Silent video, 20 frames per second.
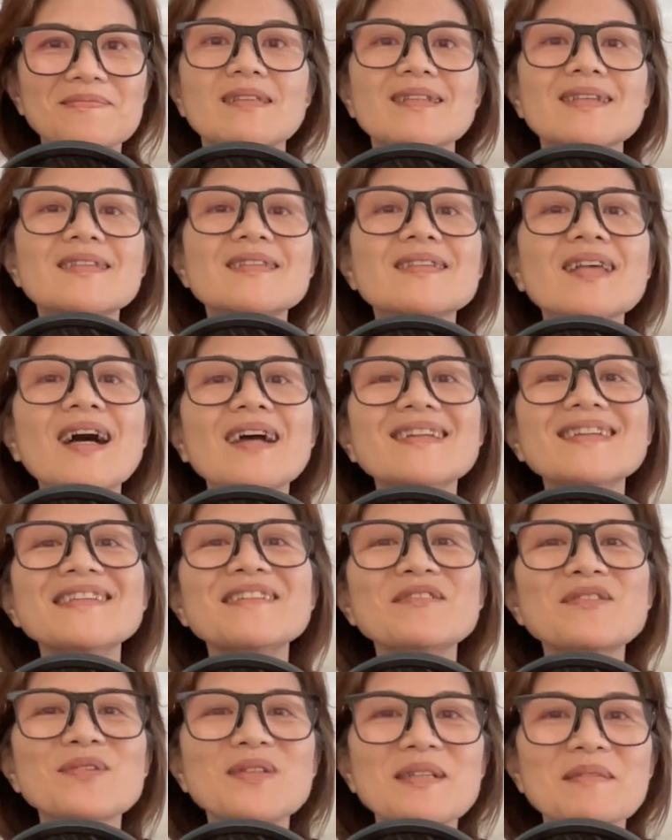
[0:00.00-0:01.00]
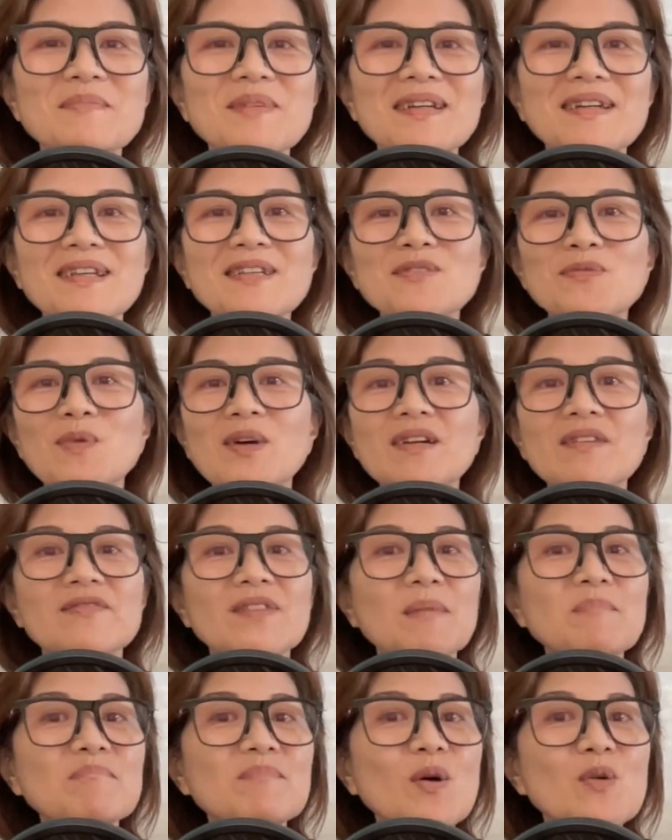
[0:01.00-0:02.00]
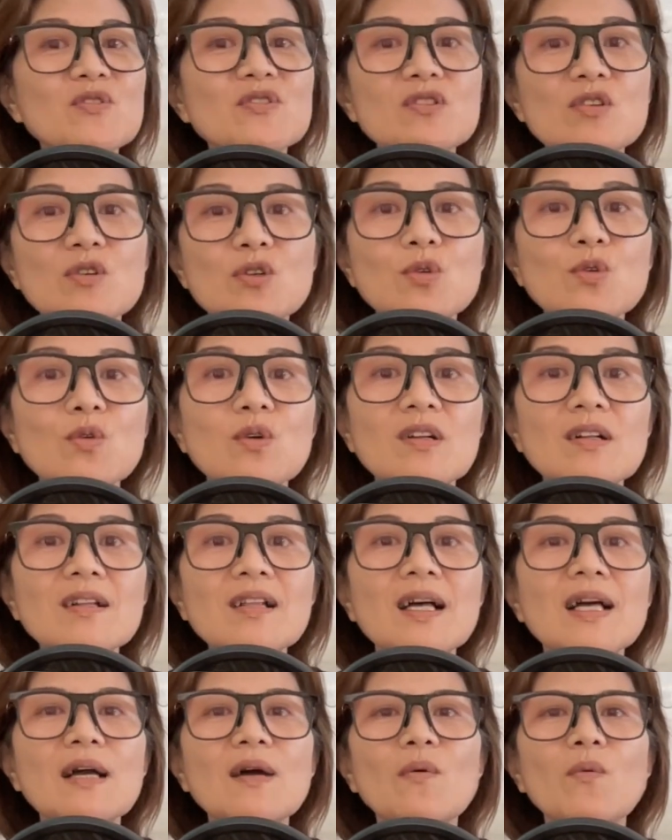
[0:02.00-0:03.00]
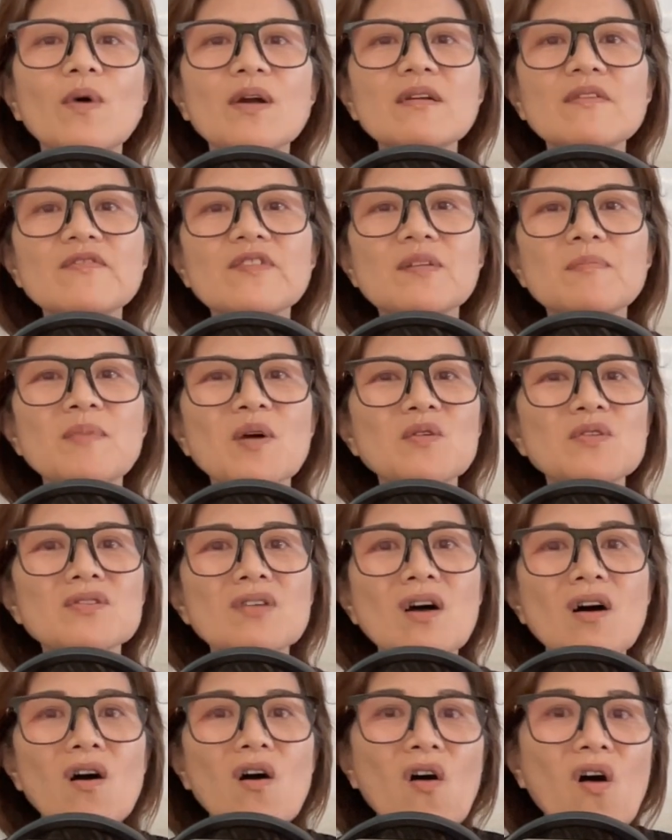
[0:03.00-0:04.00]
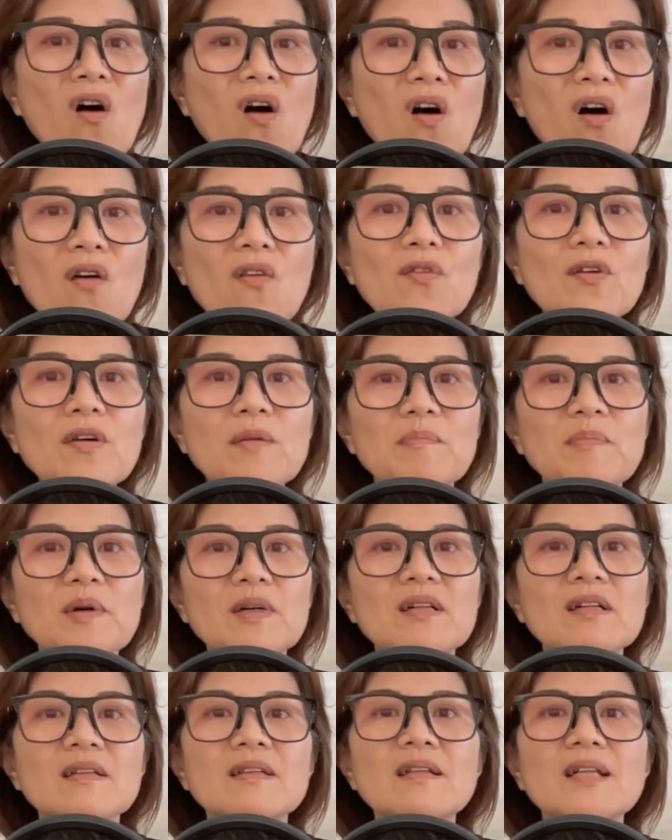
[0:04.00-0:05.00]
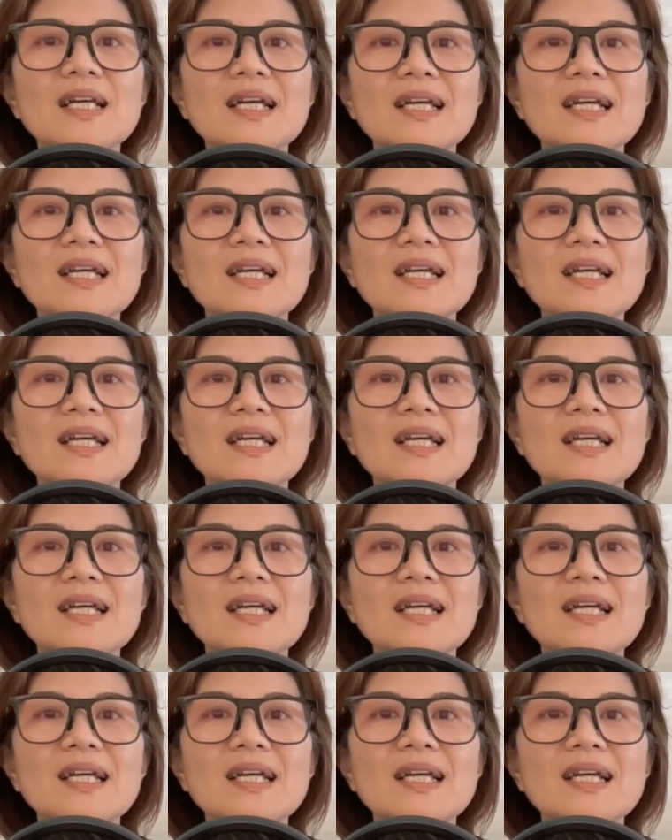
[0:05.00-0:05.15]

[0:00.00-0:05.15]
The silent treatment is one of the most cruel, one of the most horrible,